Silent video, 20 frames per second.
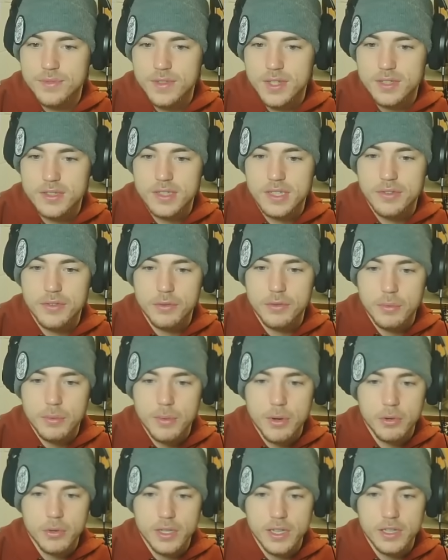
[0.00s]
Doesn't even
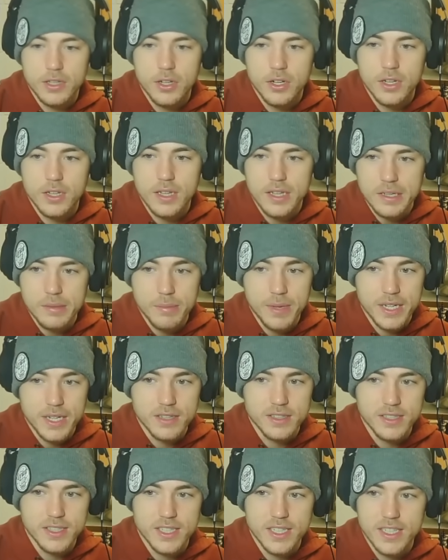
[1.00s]
remotely look like a
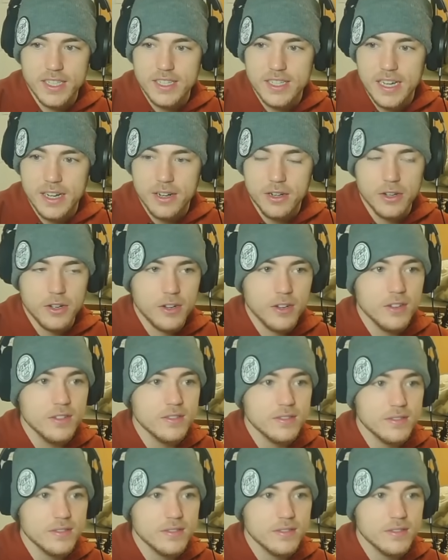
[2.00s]
Megalodon at all.